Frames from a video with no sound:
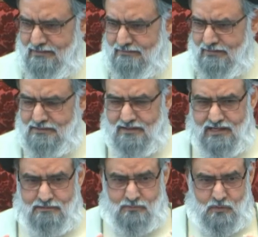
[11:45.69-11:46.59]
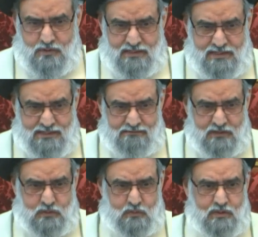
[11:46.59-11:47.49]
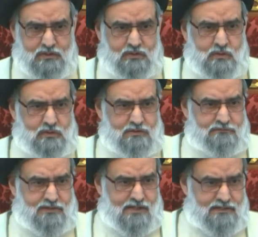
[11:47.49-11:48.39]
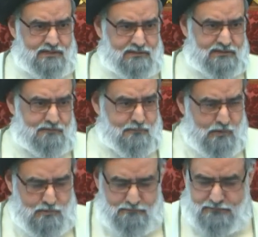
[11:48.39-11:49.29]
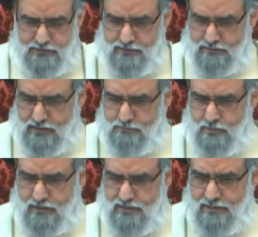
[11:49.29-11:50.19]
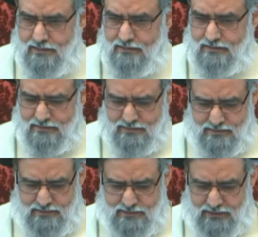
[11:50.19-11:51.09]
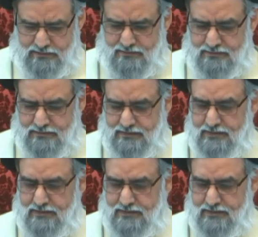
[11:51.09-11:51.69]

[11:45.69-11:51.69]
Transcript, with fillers: Rather, I'm giving you a source of guidance in form of the kitabul lahan, Itrati.